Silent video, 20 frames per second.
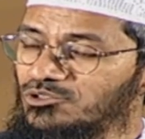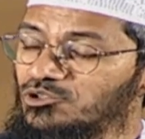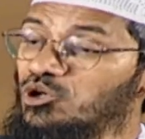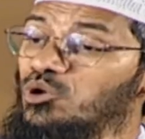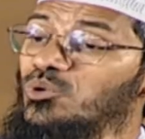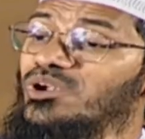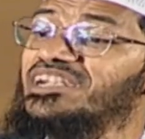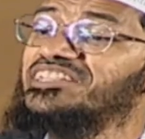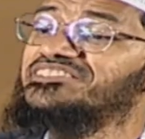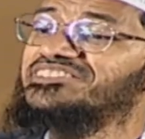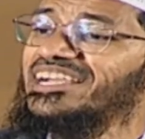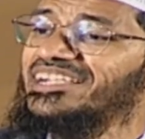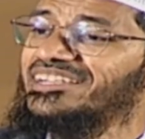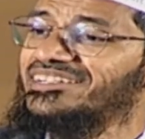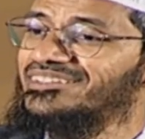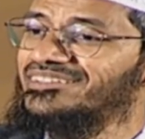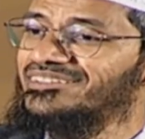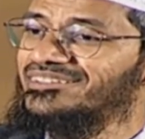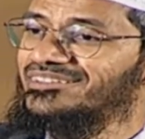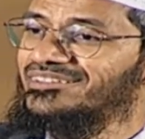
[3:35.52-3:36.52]
Who will
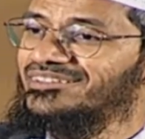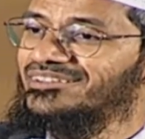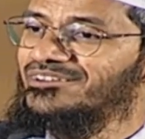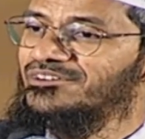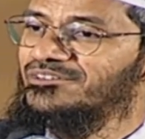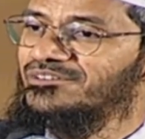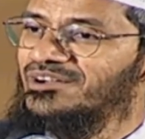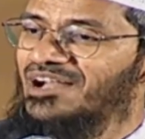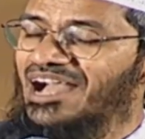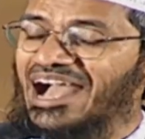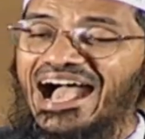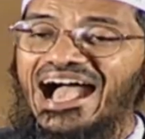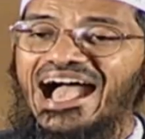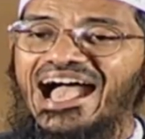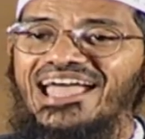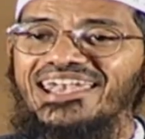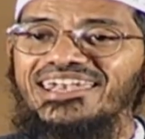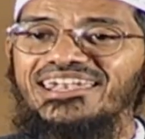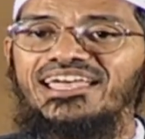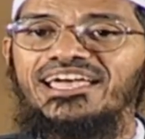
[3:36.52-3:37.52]
decide?
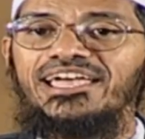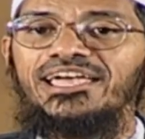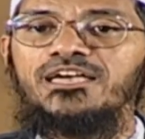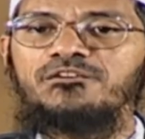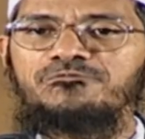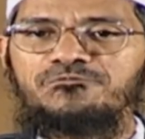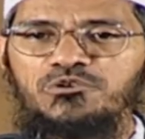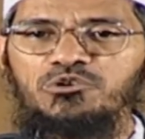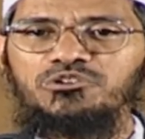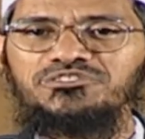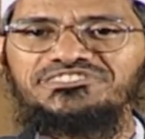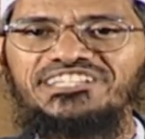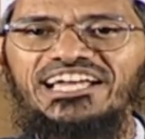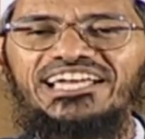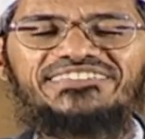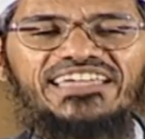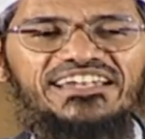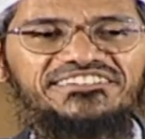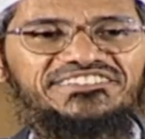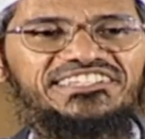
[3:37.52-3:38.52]
And if you
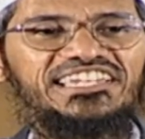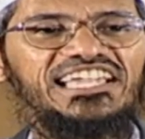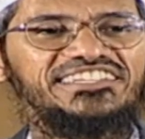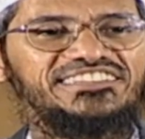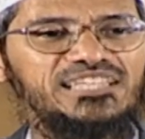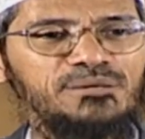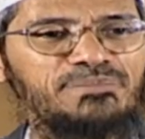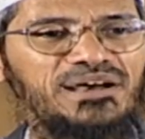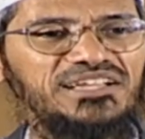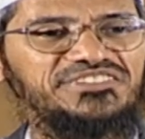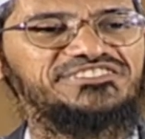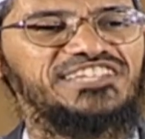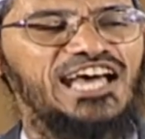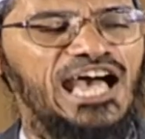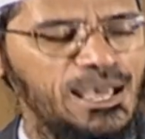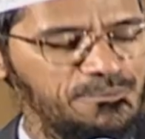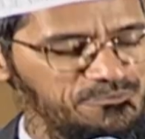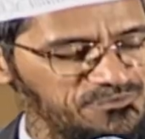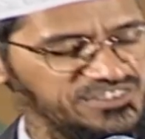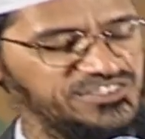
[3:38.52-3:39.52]
say that select the best,
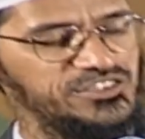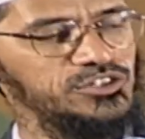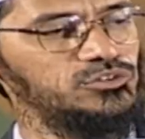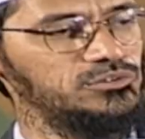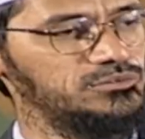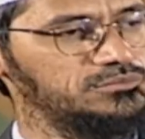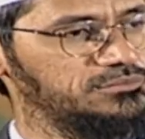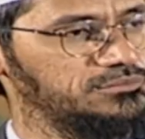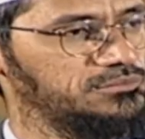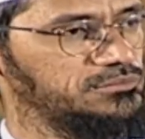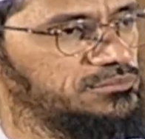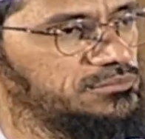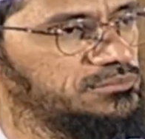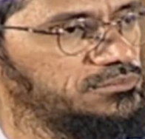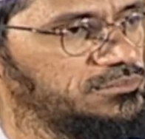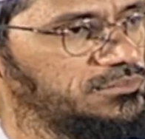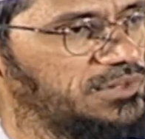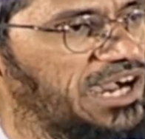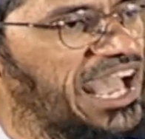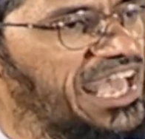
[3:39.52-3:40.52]
I am with you.
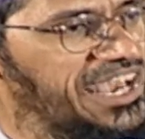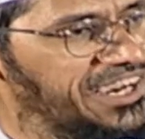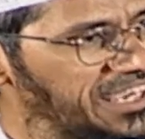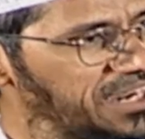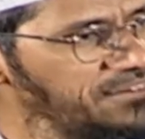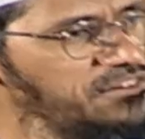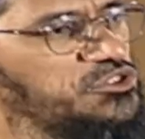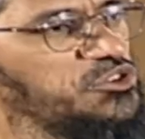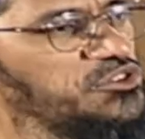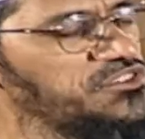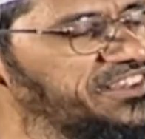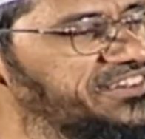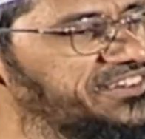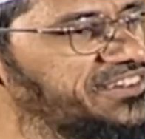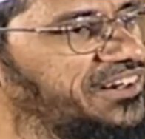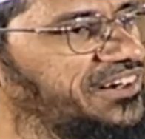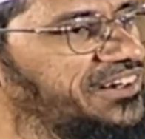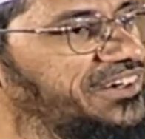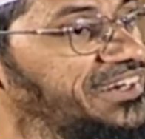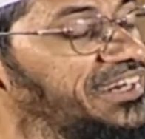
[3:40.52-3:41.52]
I agree with you,
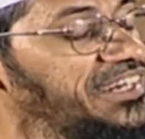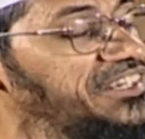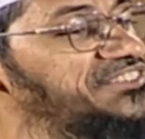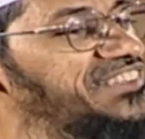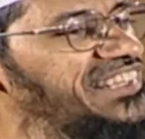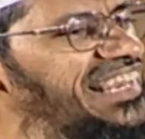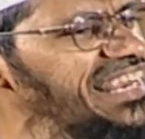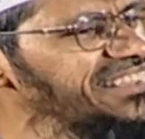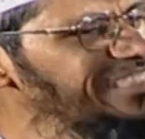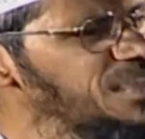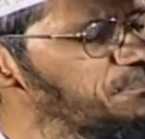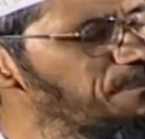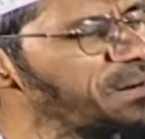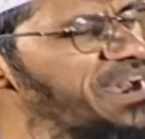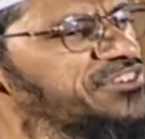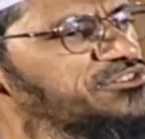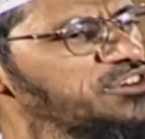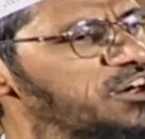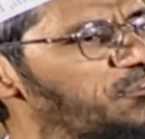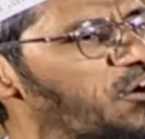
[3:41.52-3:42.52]
sister. Select the
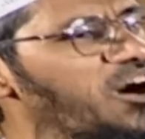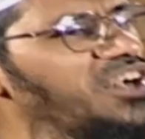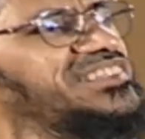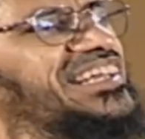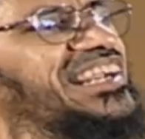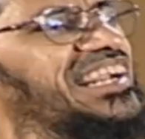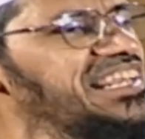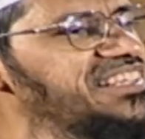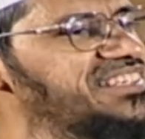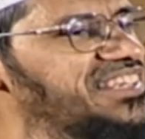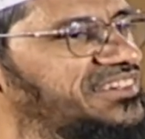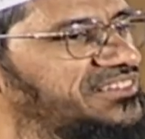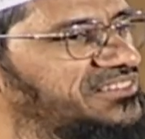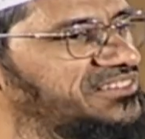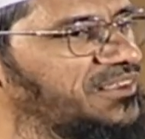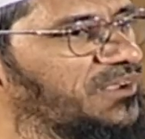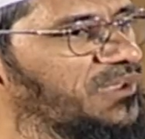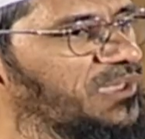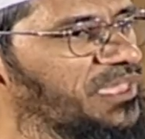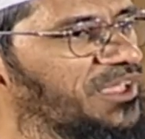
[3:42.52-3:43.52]
best of all the
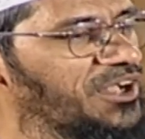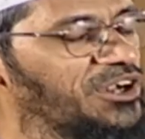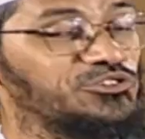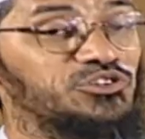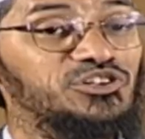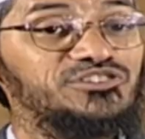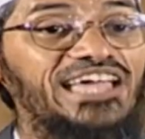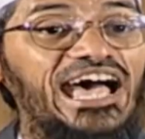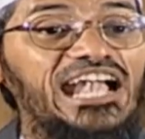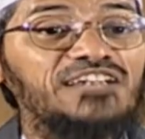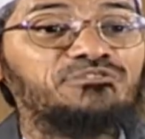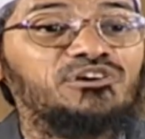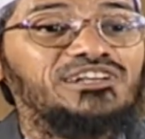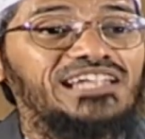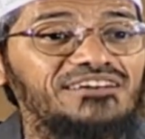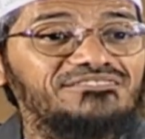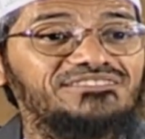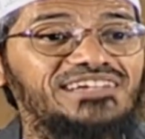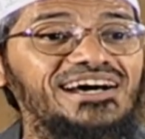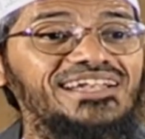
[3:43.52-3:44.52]
religions. So that's what
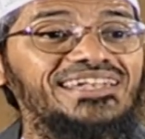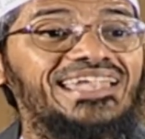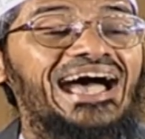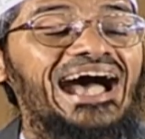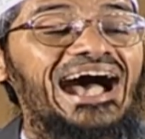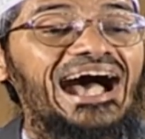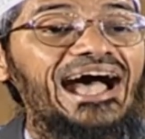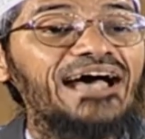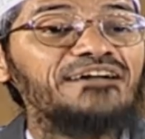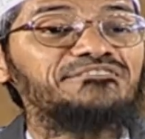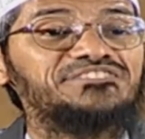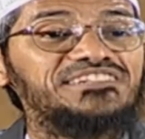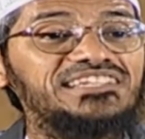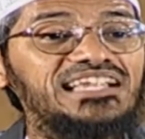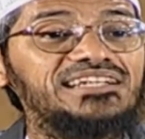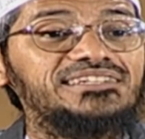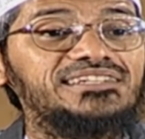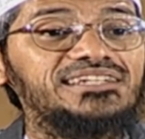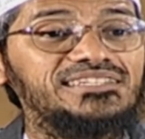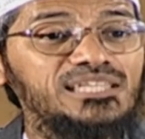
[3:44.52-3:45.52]
I've done. I've
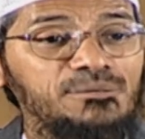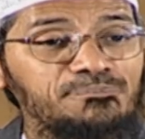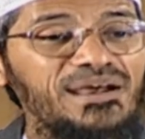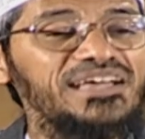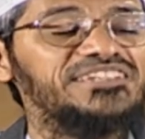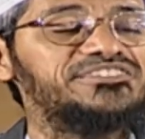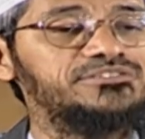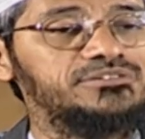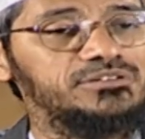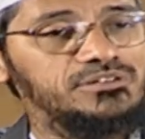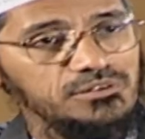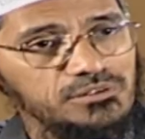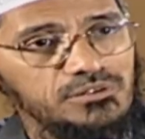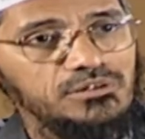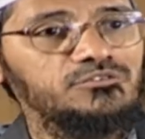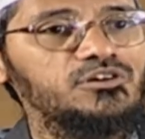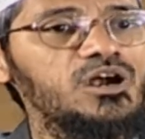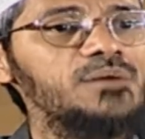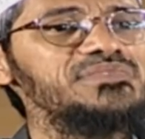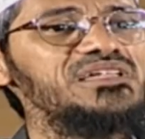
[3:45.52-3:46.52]
selected the best
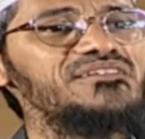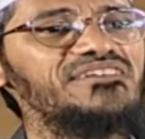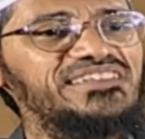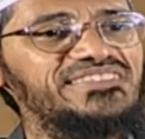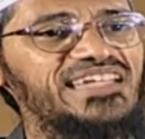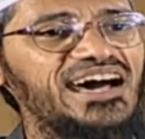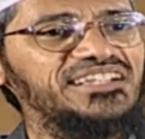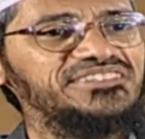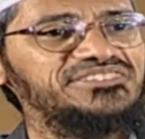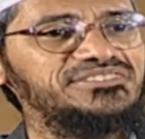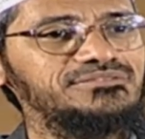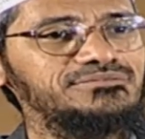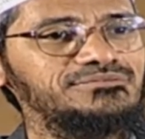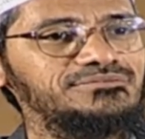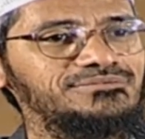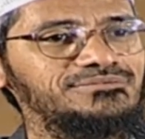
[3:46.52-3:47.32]
from the Vedas.